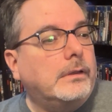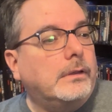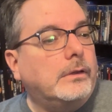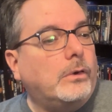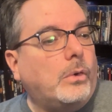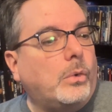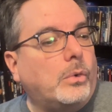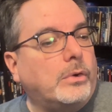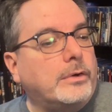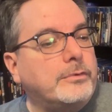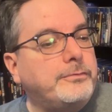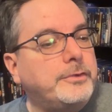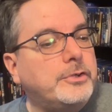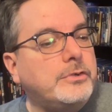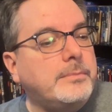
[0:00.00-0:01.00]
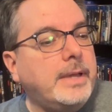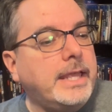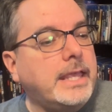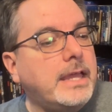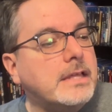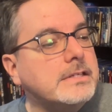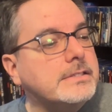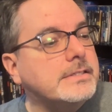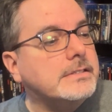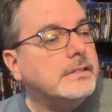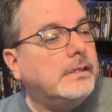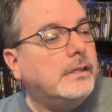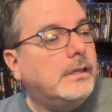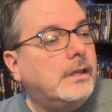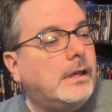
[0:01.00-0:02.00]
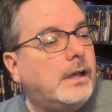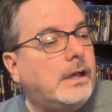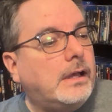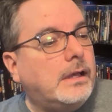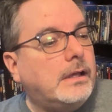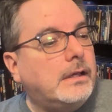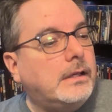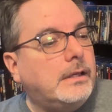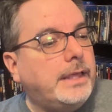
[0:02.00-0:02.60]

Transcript: horror film, I guess. Uh,